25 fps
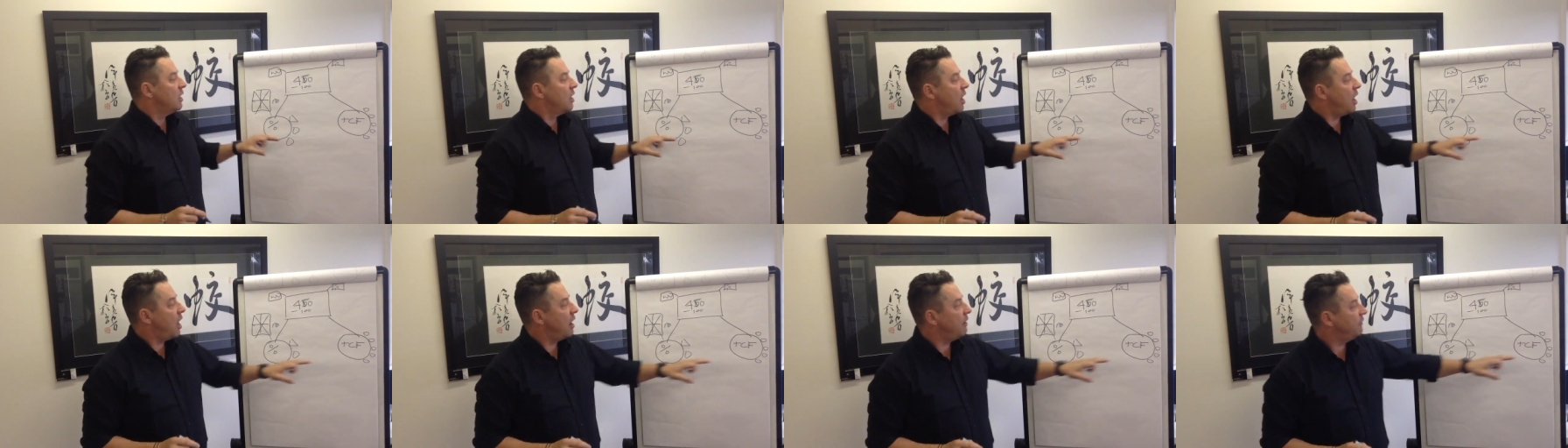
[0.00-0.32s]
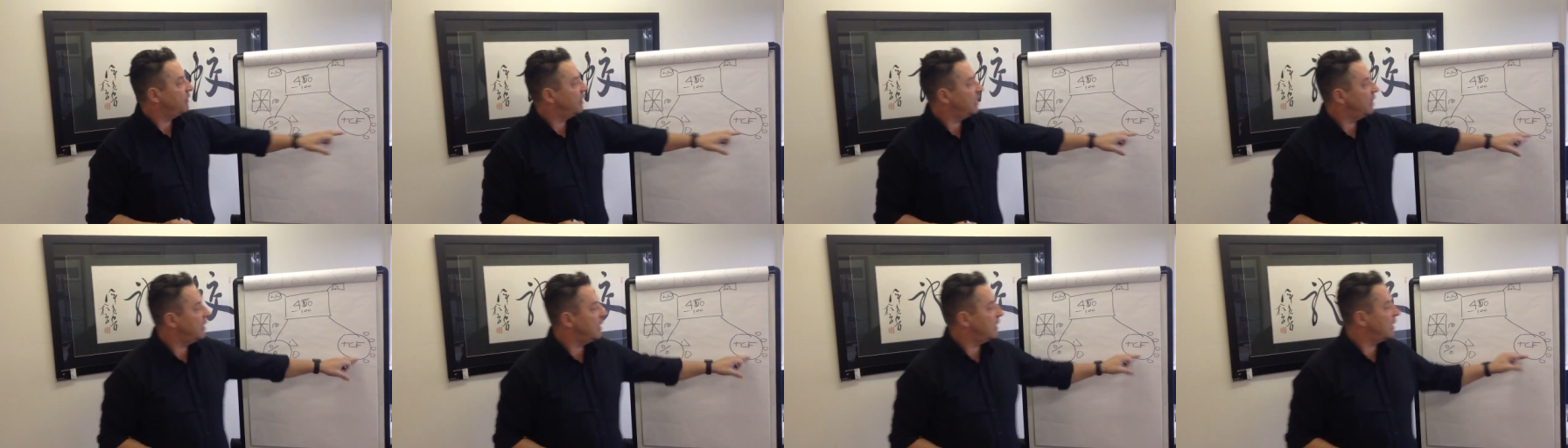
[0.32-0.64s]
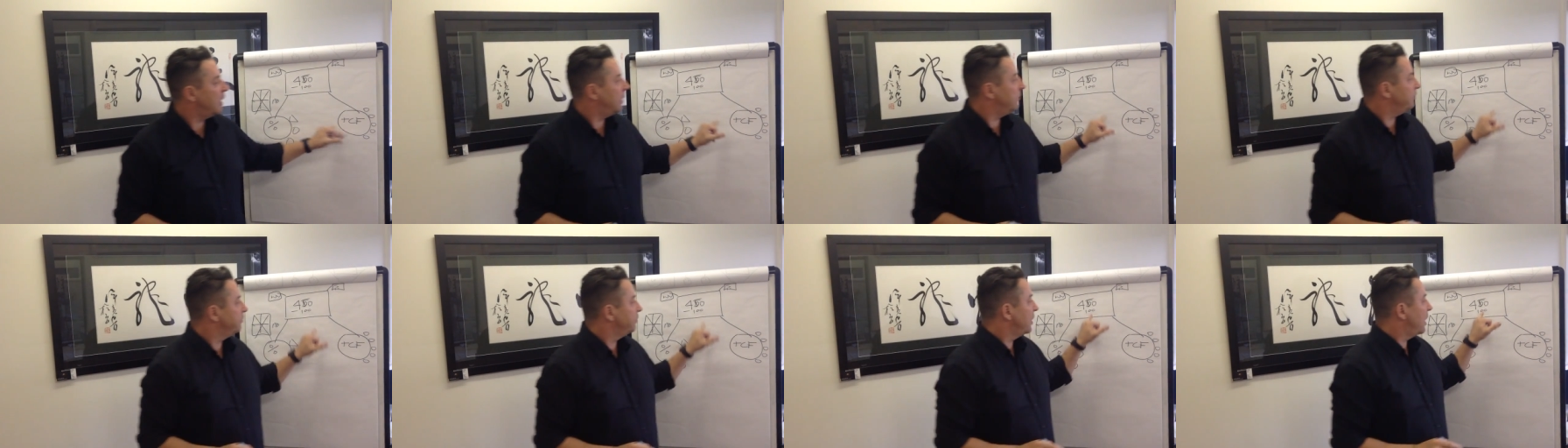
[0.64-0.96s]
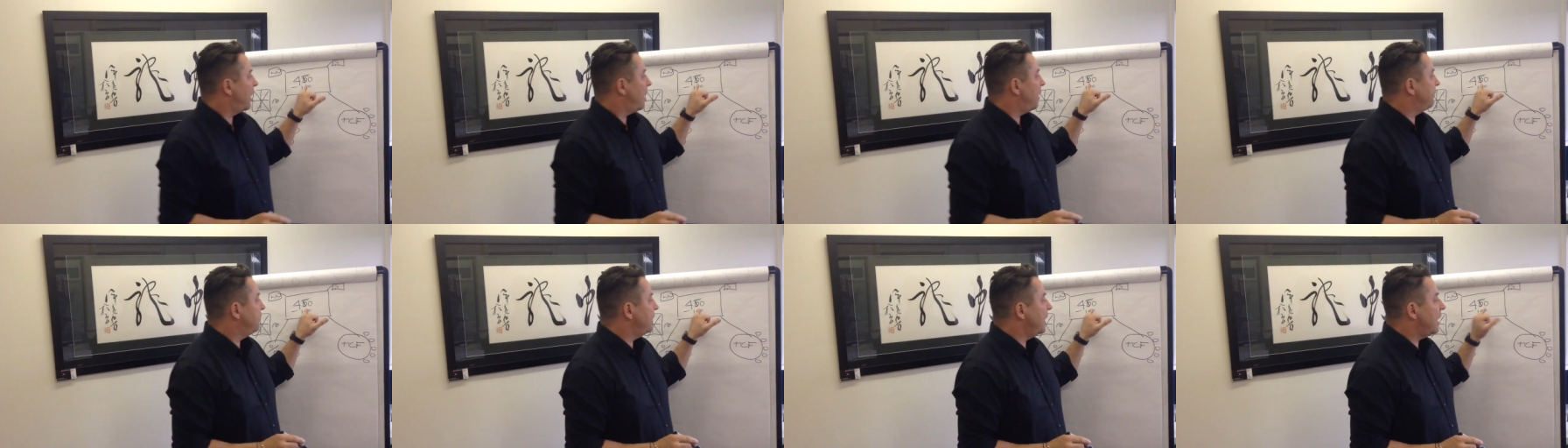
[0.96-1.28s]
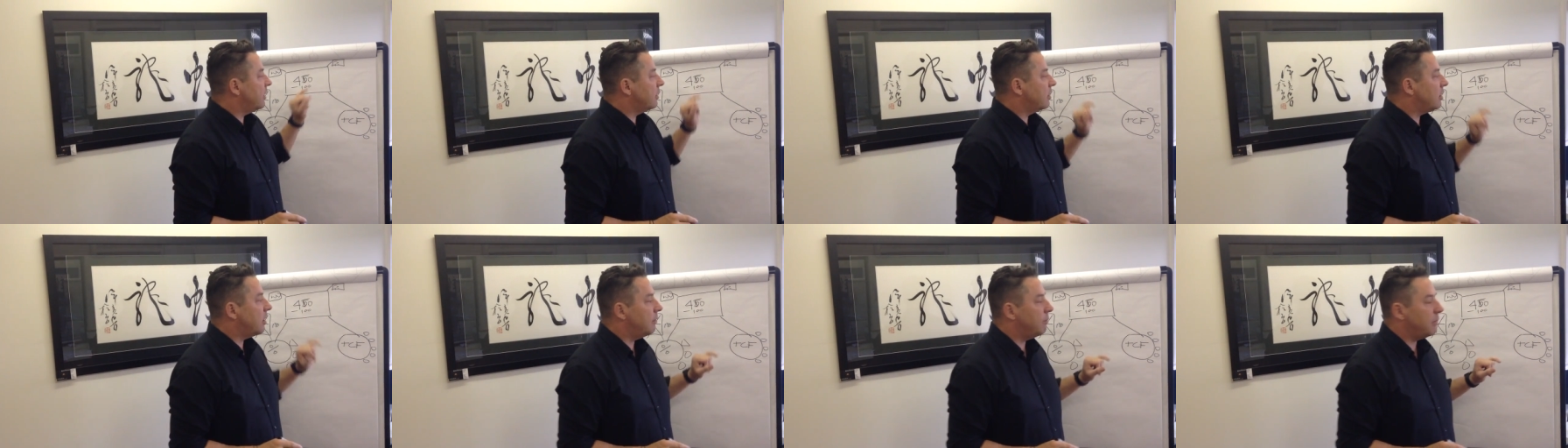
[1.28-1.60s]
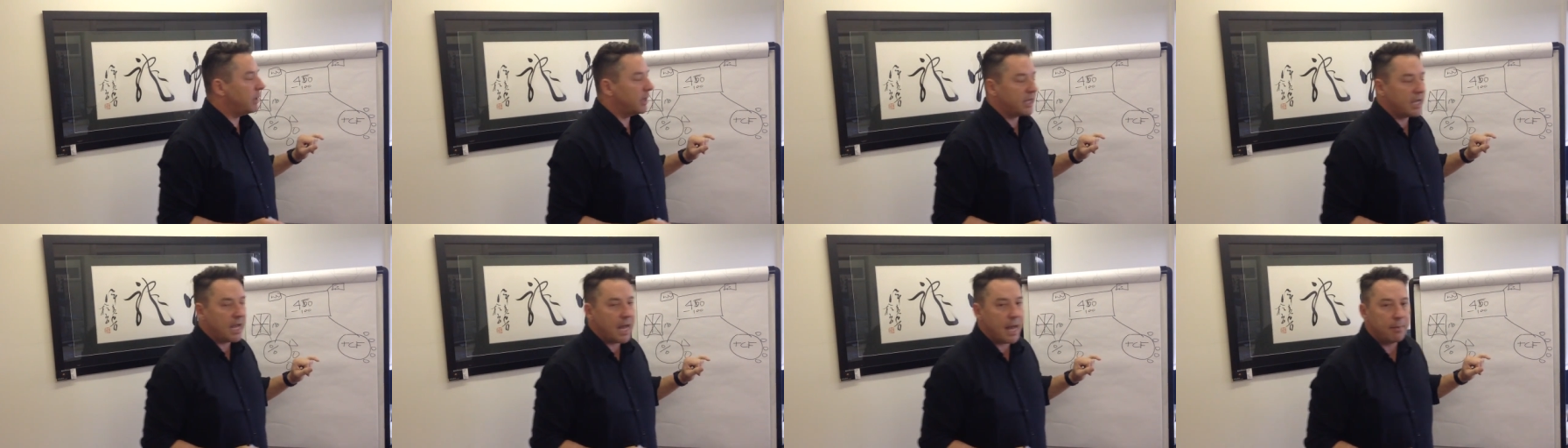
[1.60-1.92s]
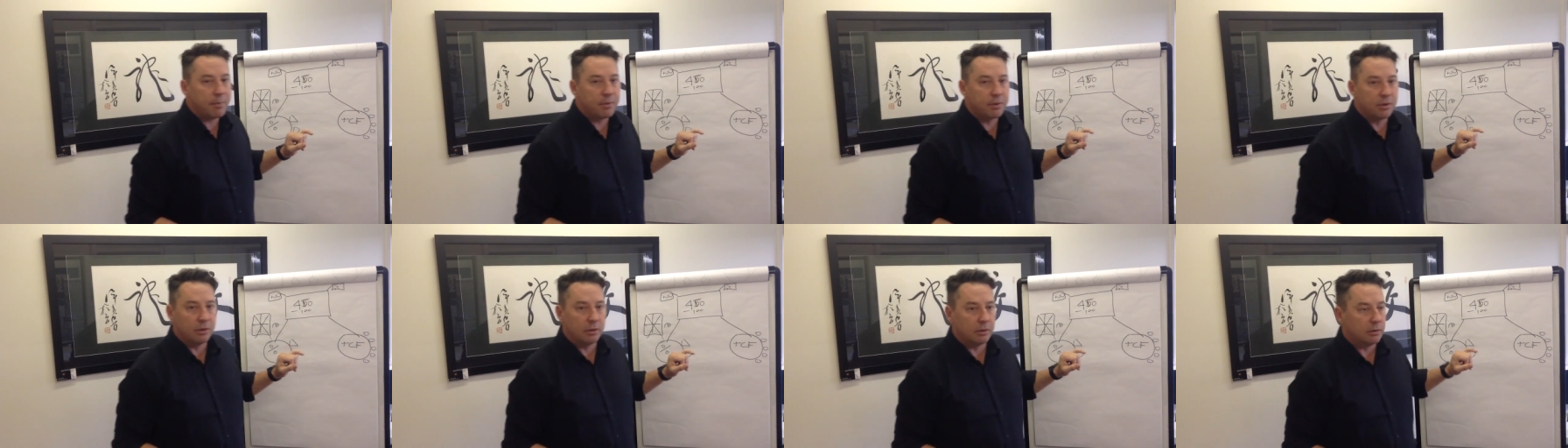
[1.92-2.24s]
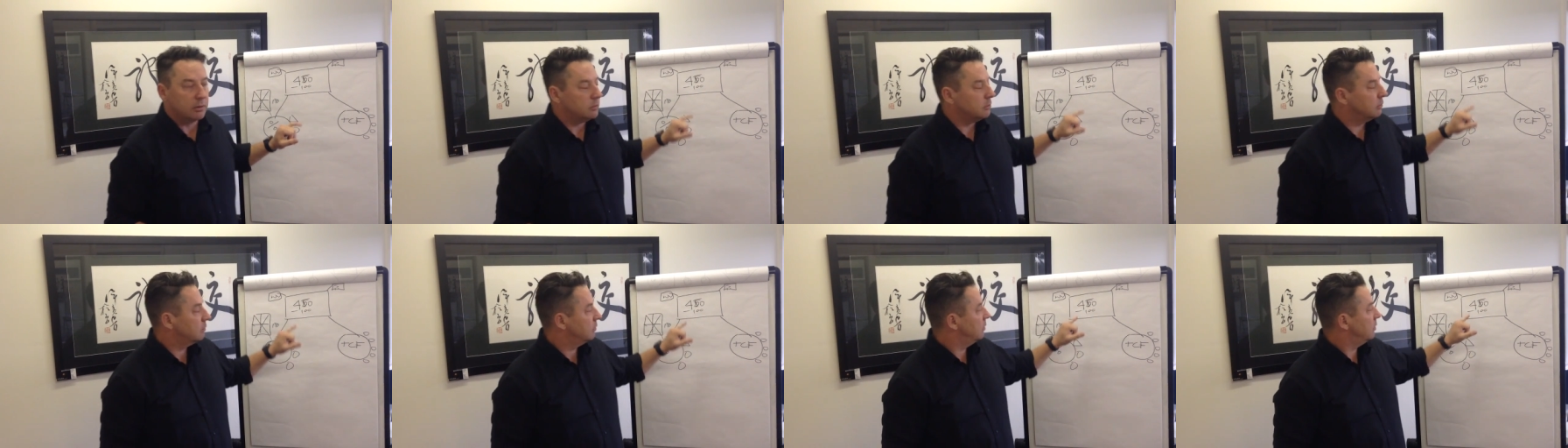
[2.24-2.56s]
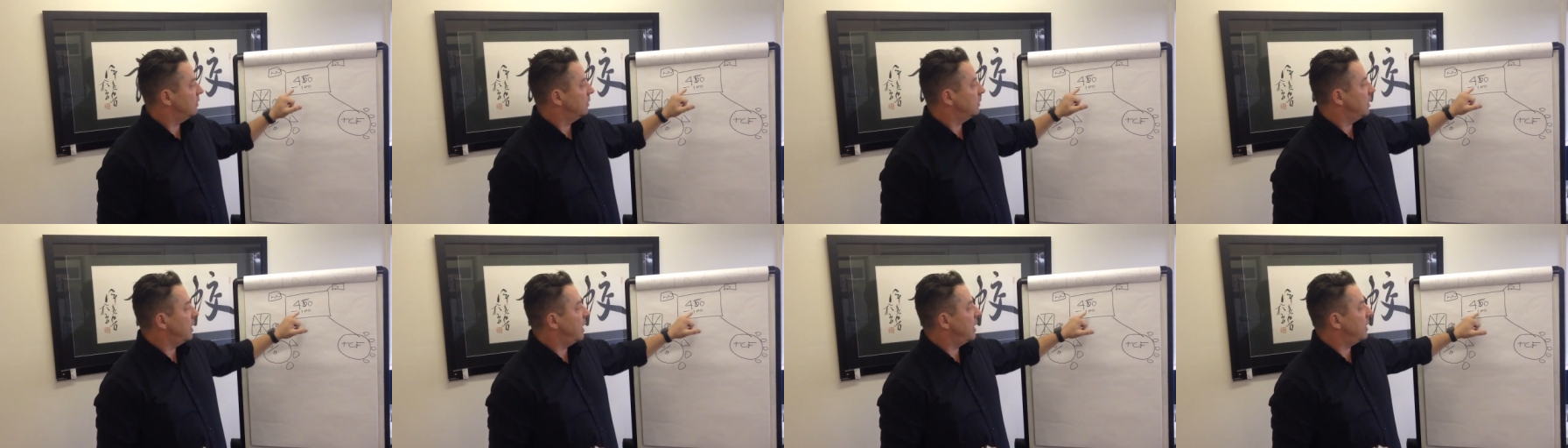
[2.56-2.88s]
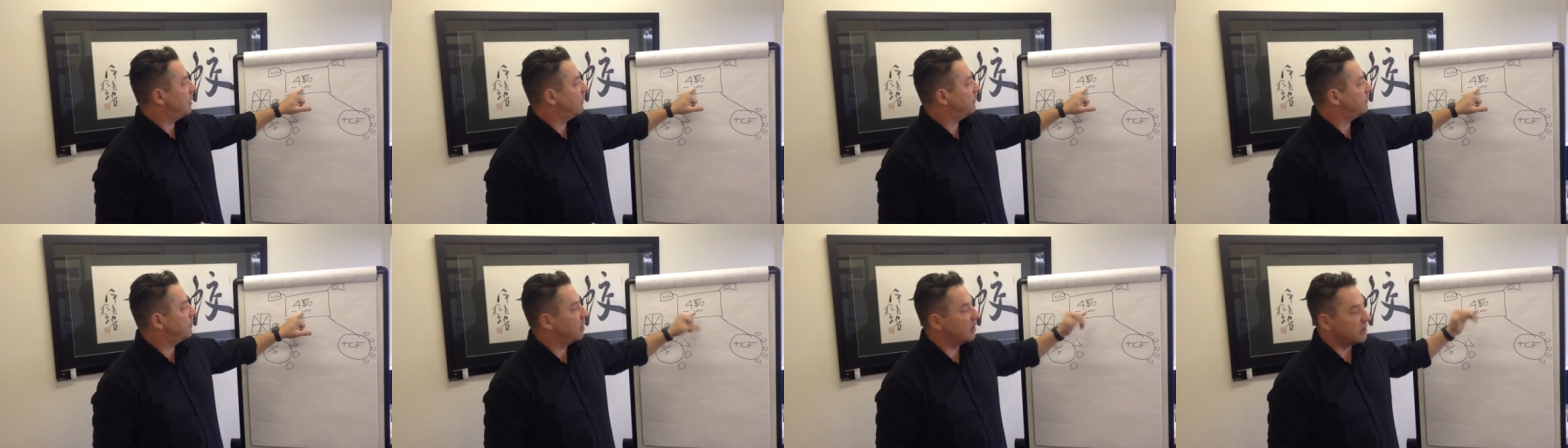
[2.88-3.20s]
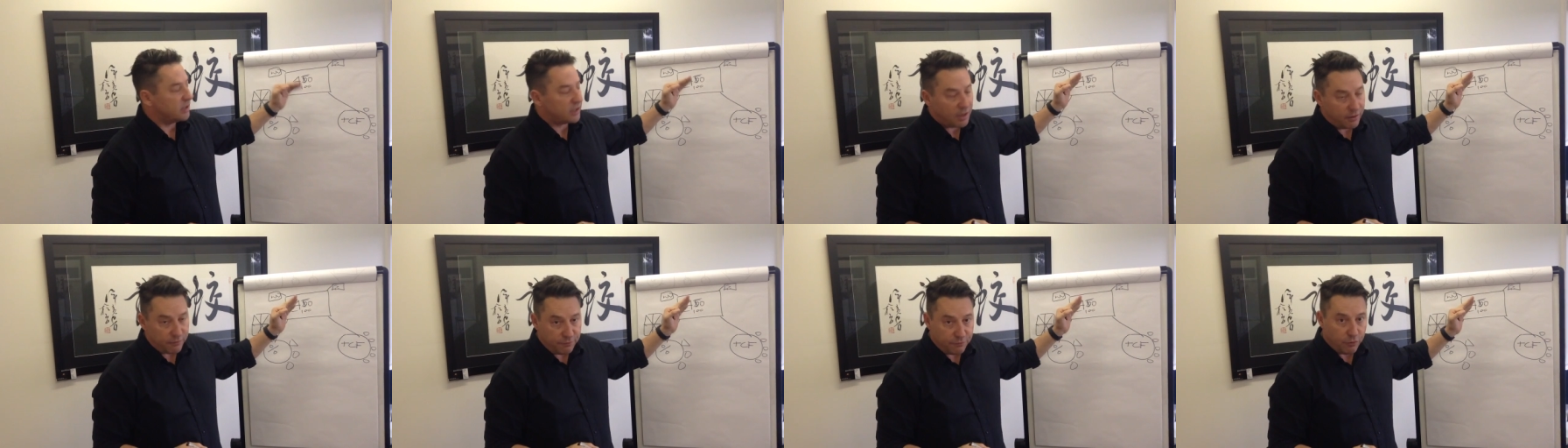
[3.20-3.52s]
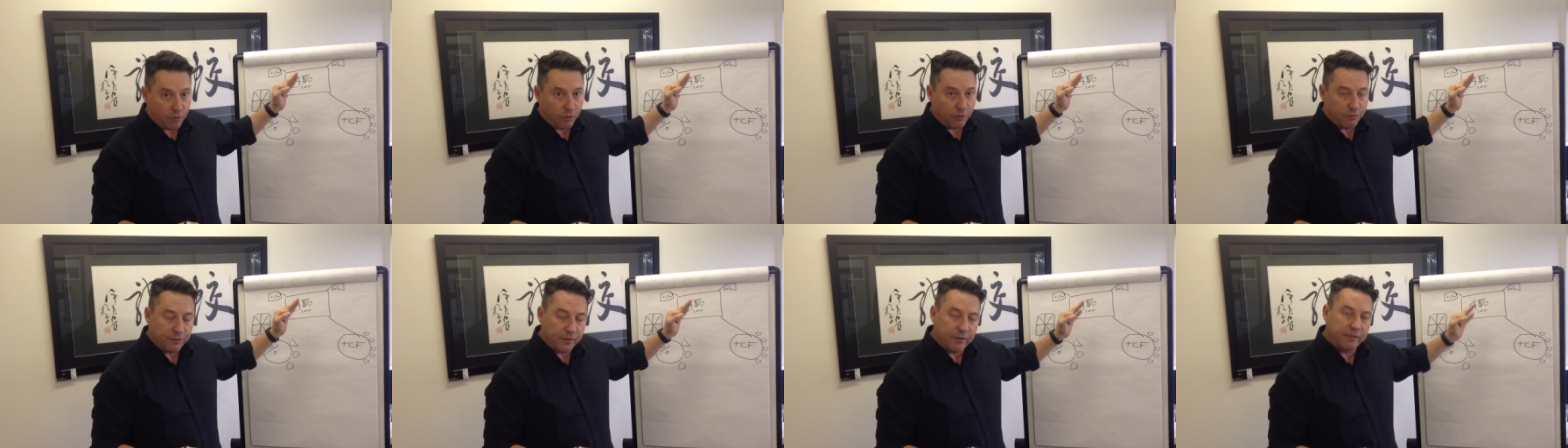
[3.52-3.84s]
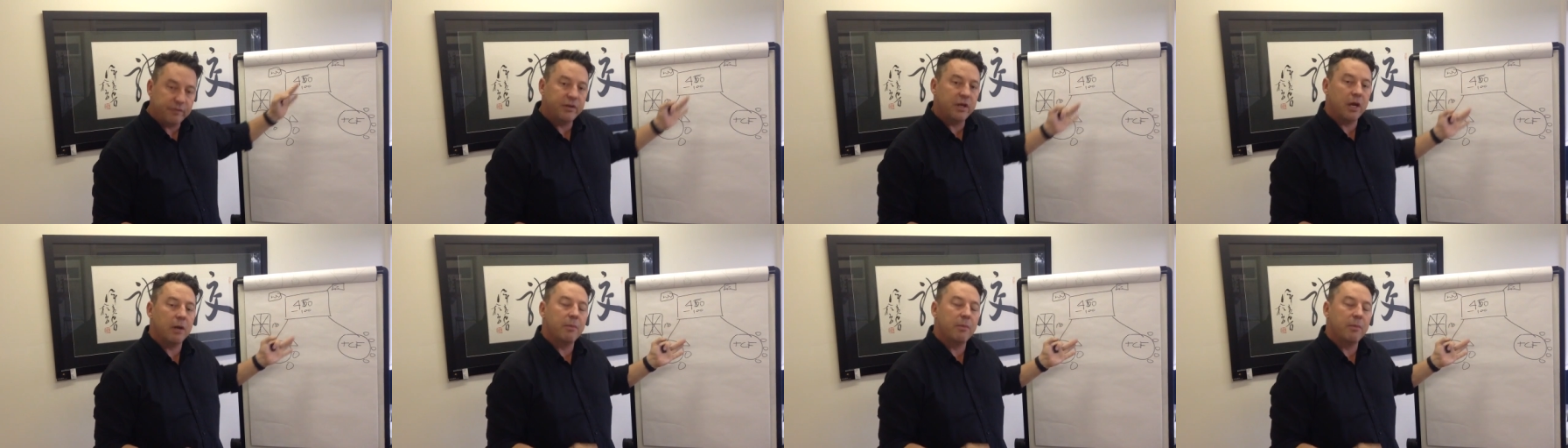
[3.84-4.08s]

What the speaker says: Over here, I've now got my capital and I've got say 450.